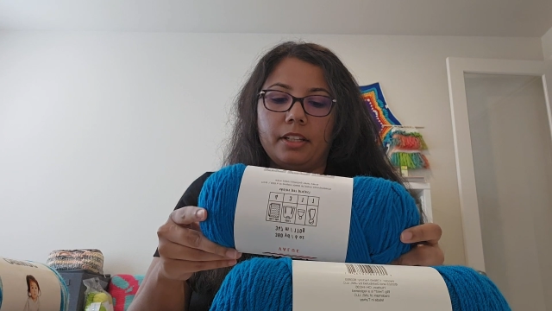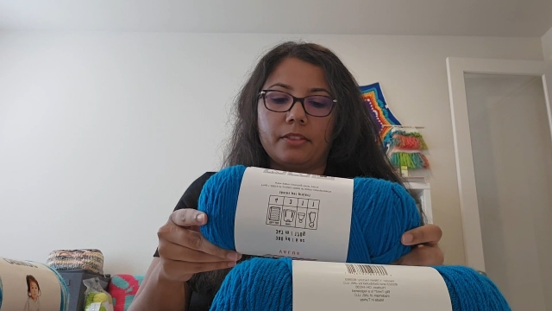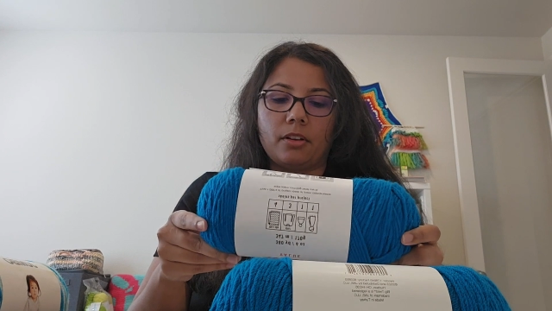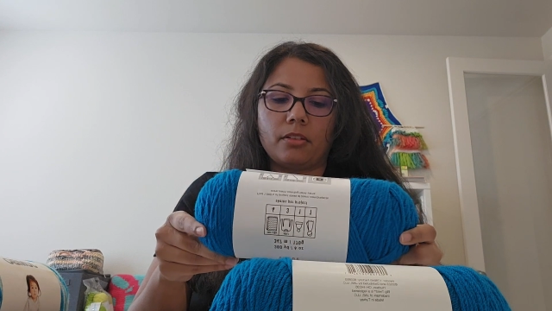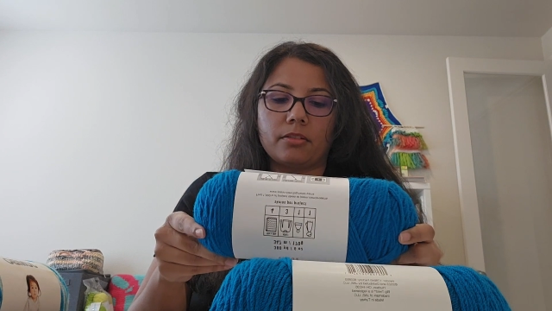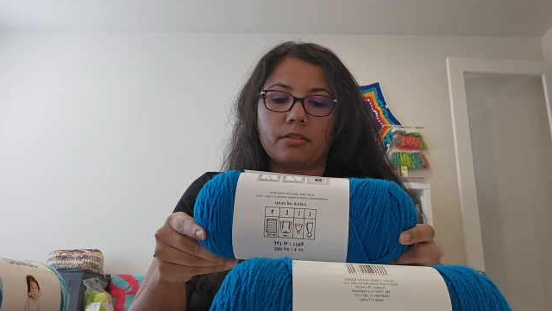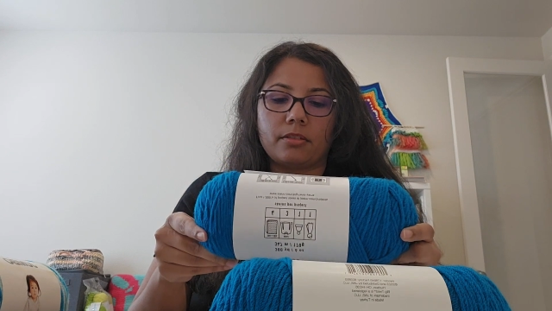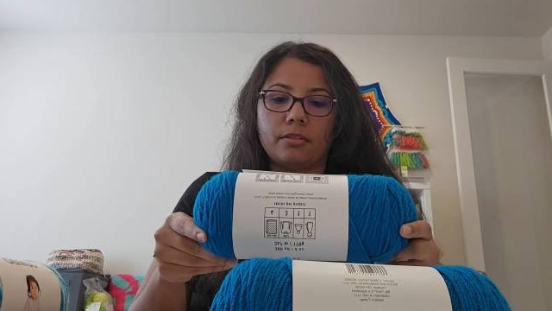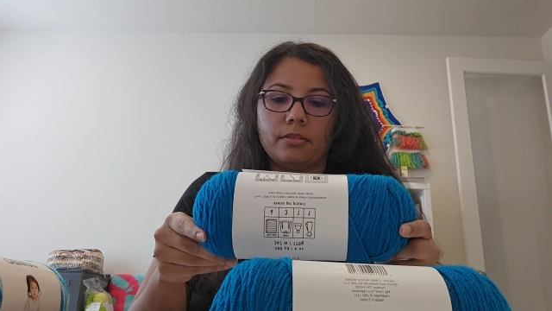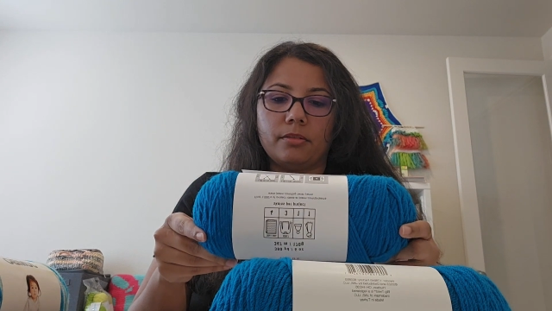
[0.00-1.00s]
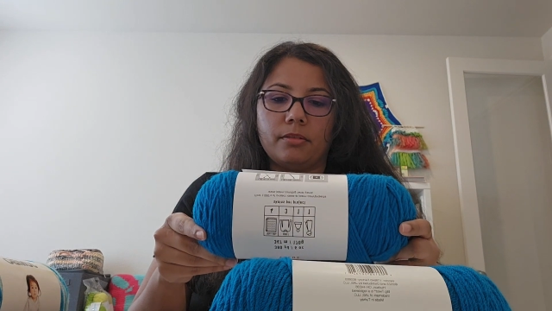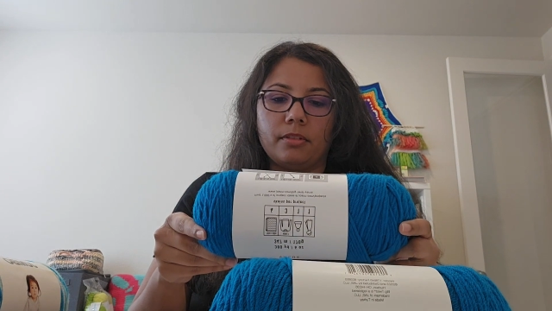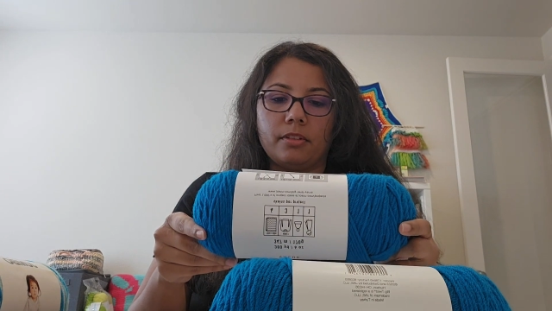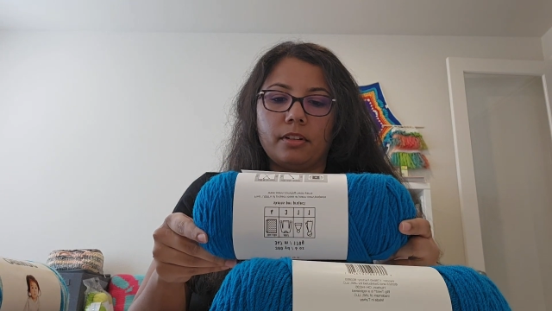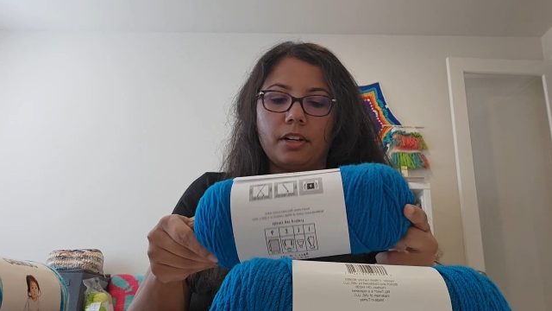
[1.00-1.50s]
is also
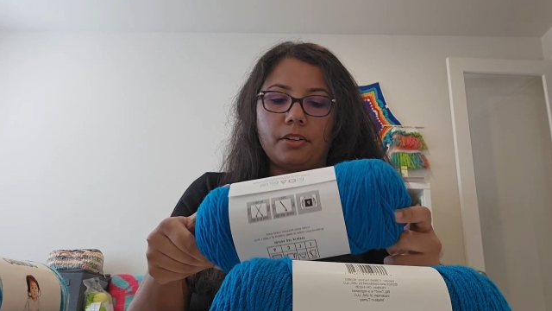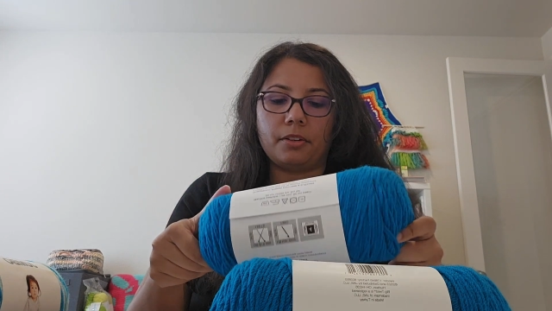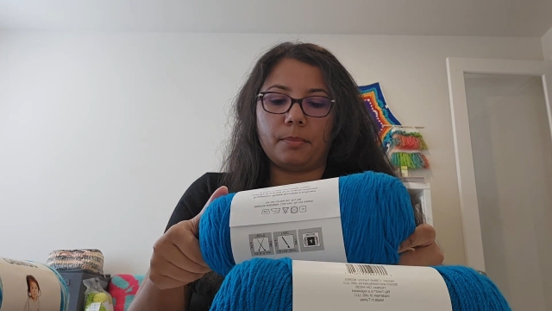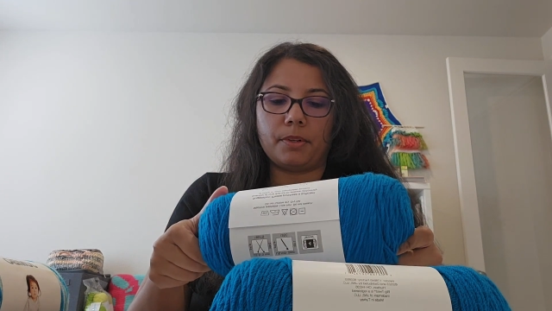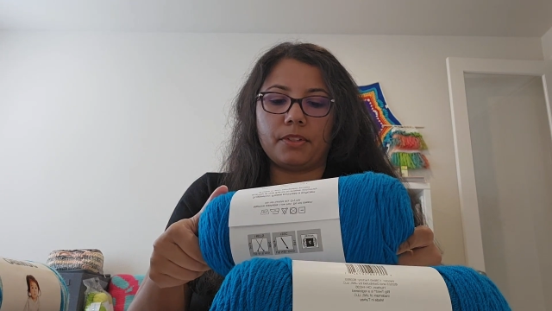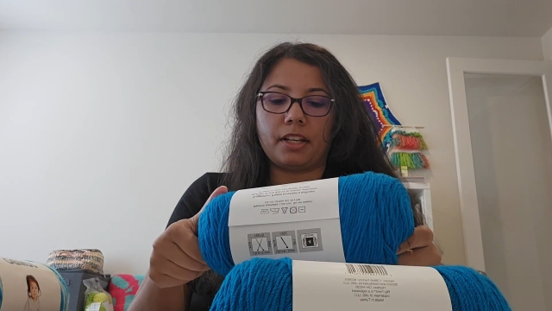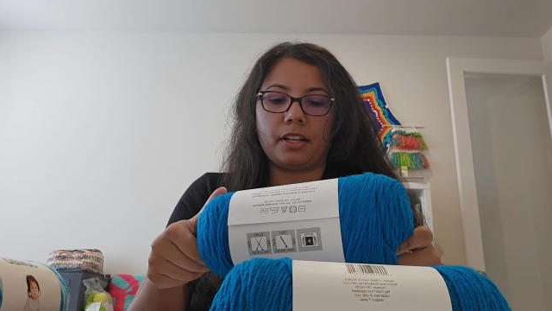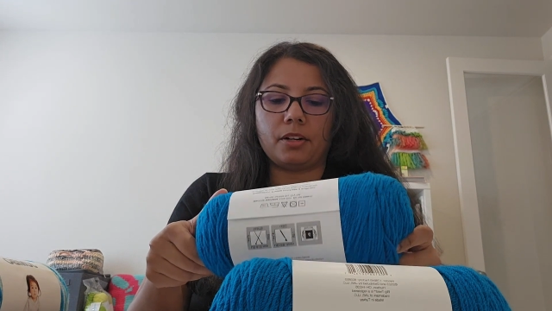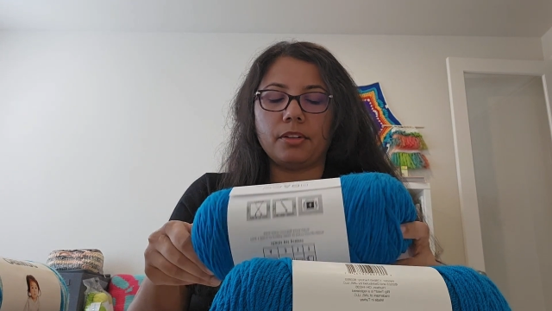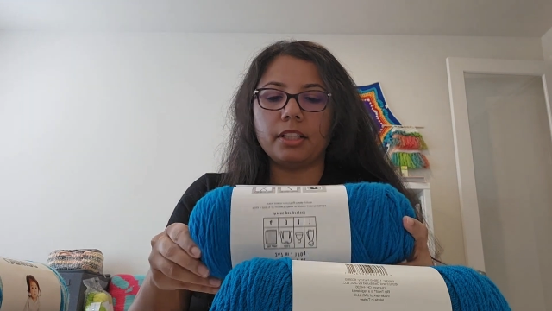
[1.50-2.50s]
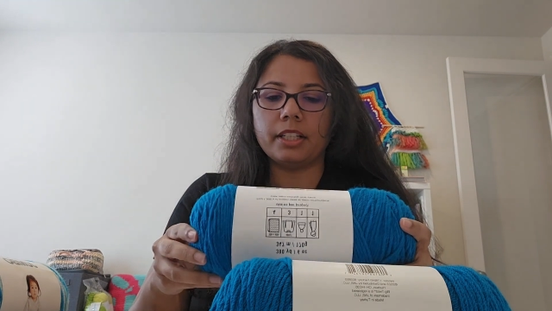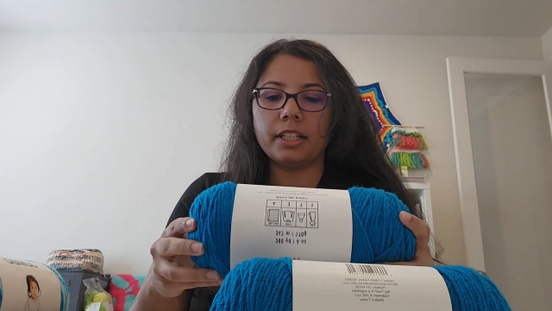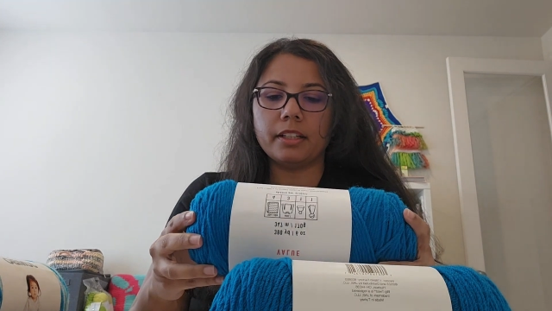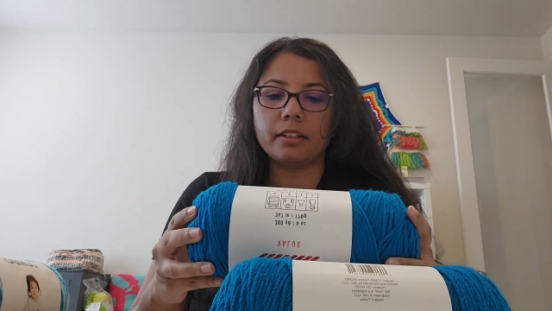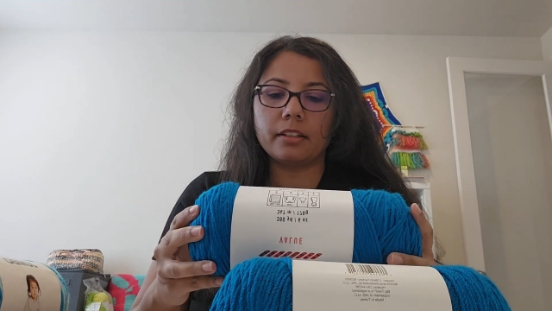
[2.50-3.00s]
100% acrylic.